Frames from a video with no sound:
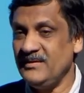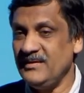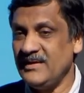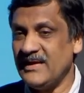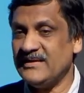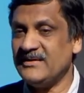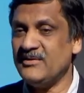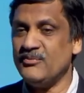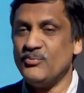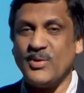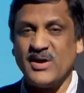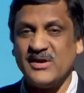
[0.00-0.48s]

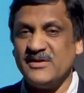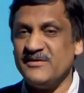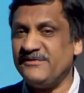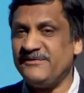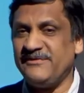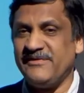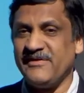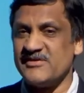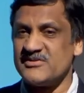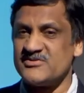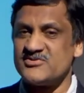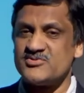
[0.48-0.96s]
And in one
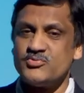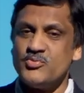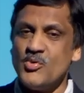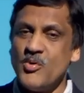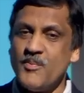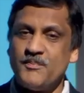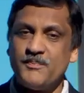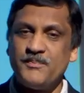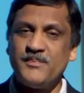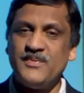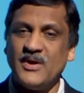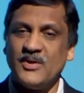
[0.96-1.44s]
fell
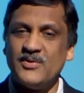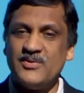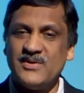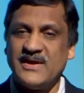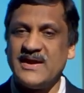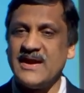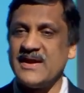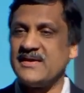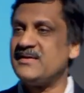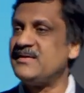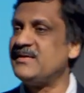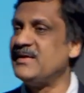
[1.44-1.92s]
swoop, you
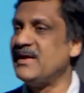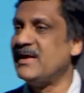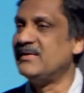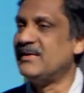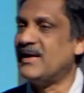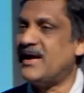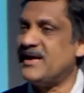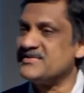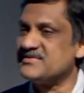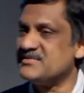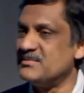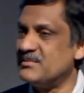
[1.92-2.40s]
get a
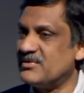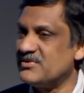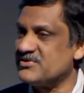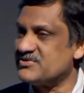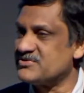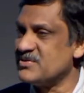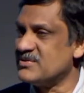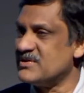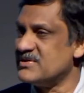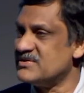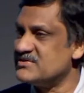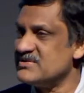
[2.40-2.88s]
large number of
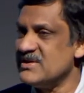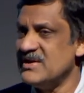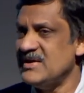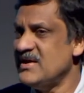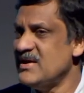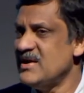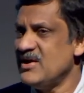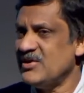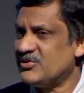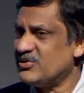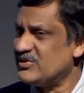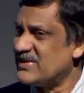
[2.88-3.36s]
students.
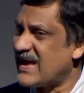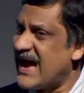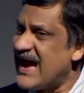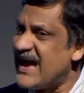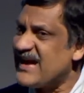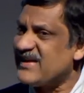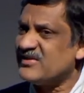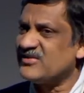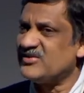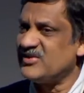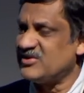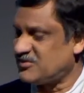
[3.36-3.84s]
So the
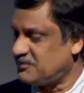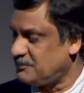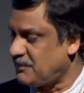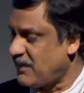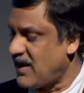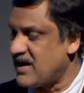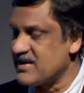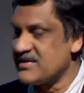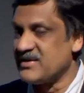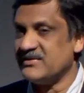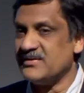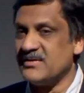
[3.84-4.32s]
access
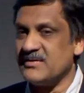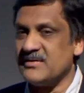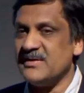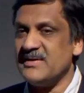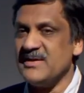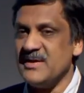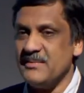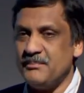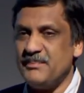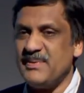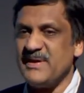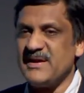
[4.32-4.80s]
part is a
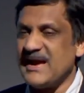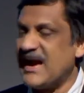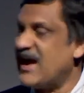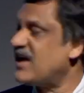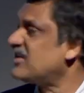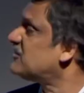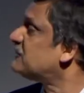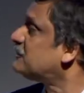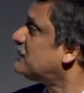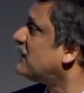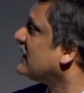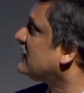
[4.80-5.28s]
really big
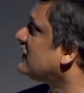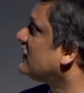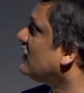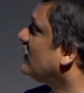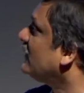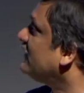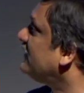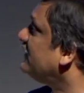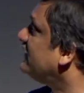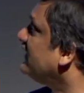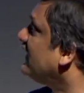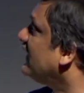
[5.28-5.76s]
aspect
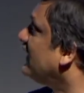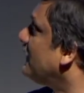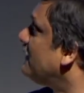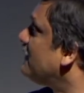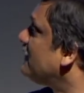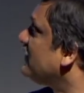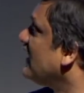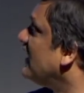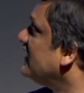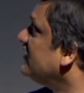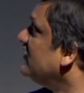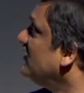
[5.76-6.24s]
of
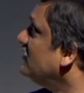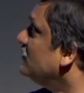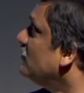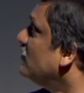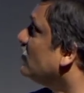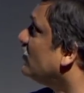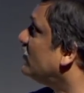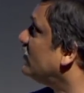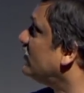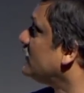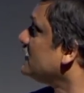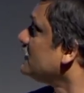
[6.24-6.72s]
these
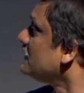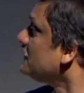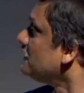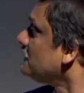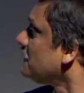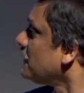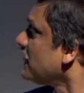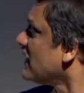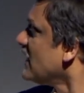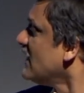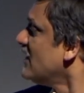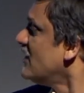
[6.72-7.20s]
MOOCs.
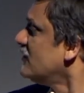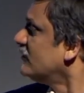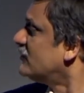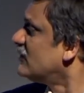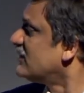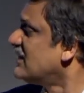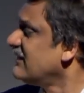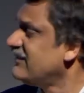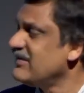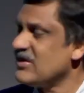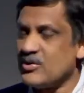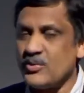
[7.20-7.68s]
So
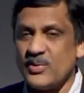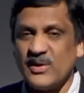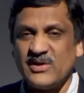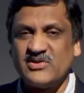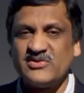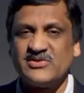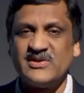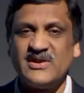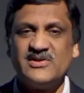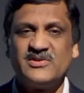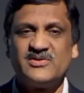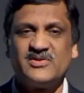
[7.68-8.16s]
to give you a quick
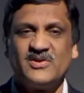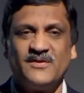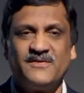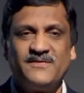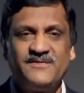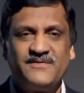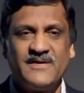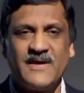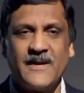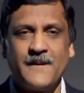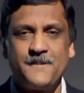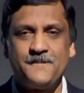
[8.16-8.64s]
sense of
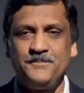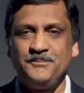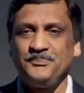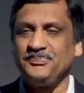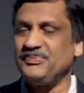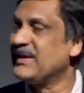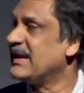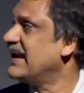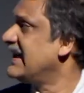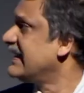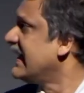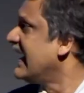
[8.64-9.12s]

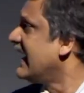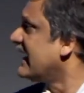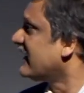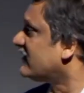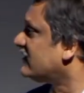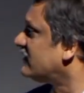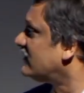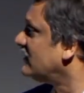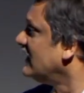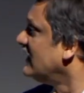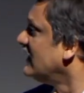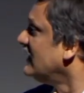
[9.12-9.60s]

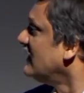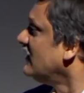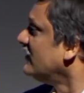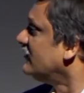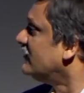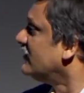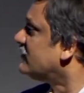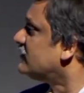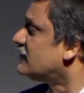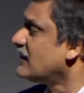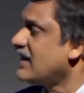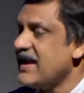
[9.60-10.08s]
edX.
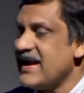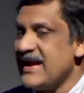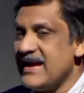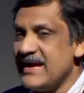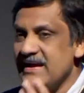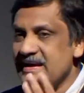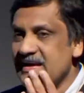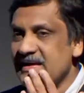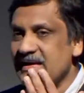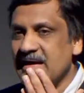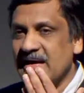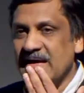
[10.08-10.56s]
So
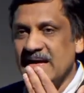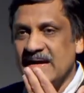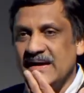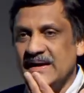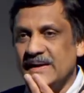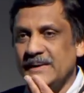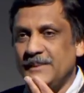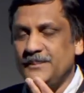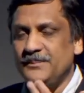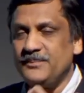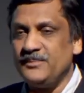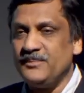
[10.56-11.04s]
today,
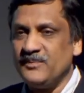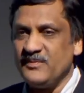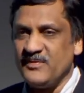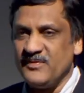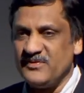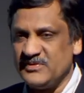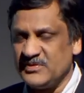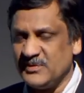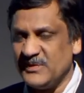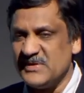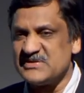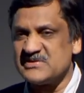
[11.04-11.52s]
so
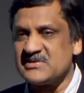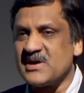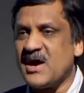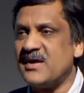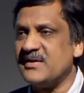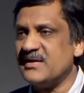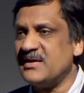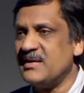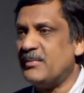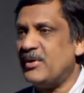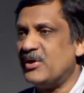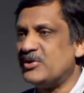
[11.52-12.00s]
we
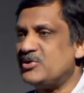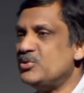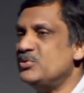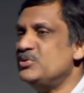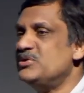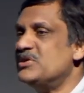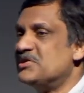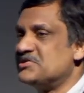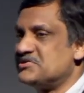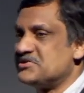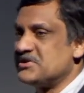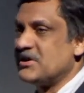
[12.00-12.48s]
started about 2
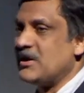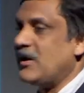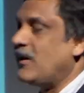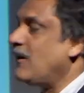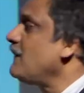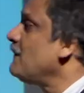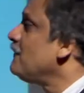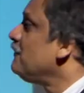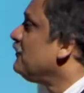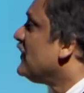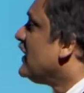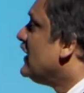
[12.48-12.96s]
years ago.